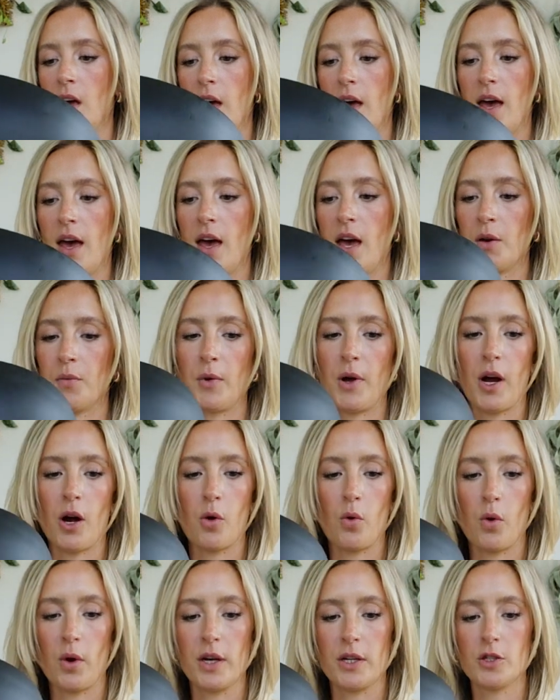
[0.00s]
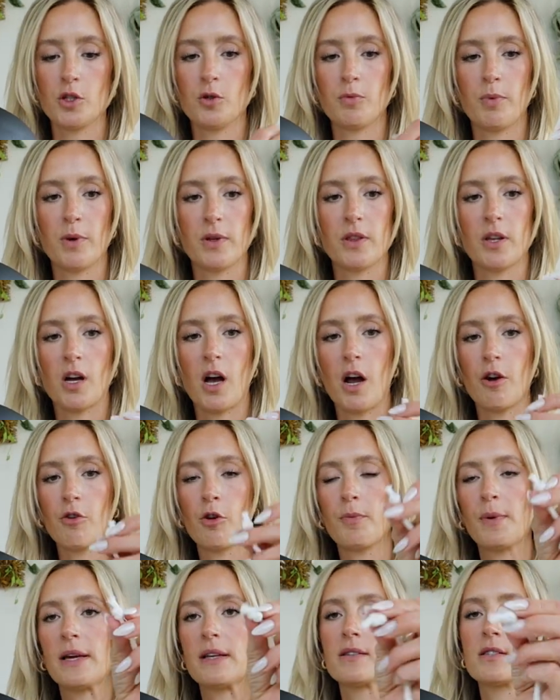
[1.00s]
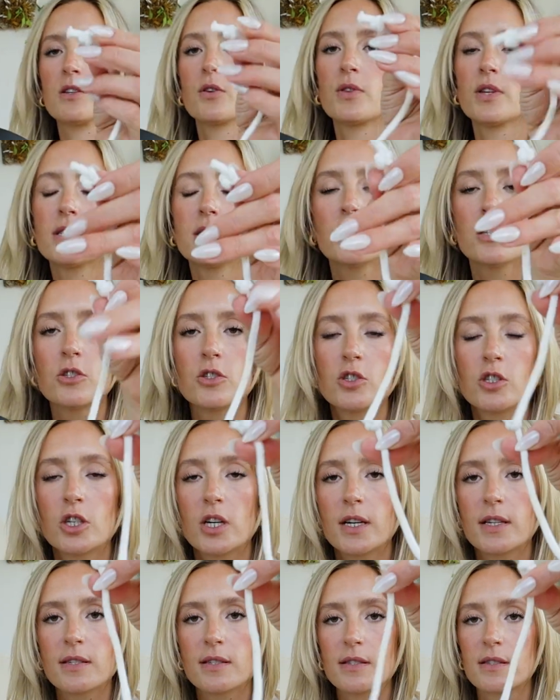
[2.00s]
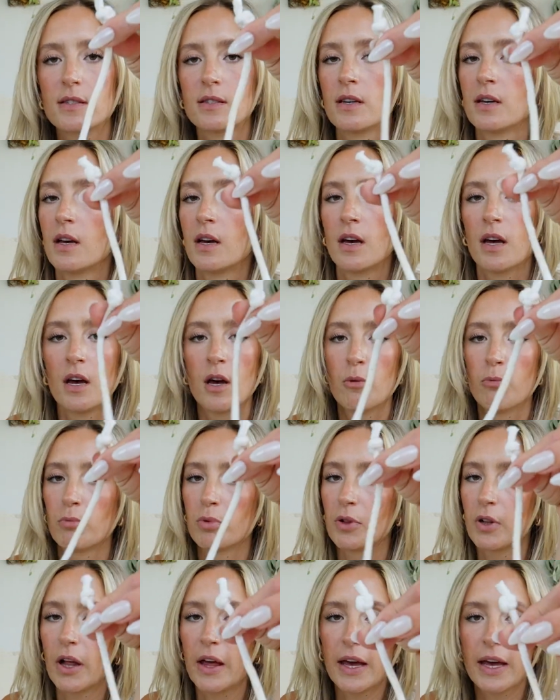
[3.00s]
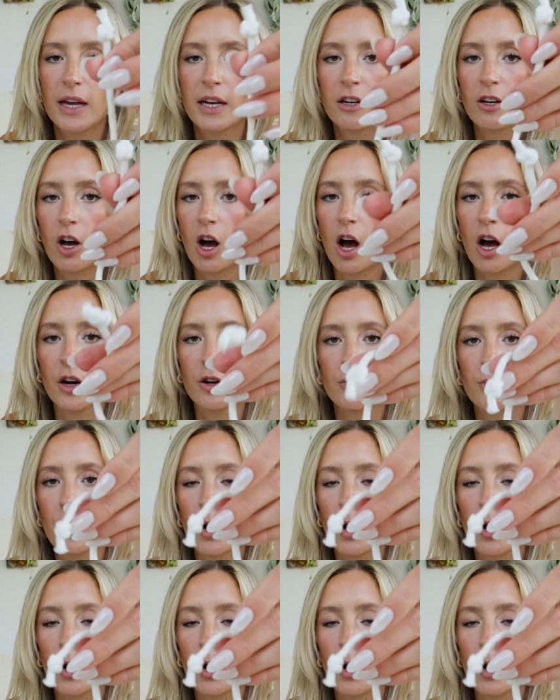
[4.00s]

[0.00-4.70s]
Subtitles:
and we are going to put the cotton rope in. So this is just plain cotton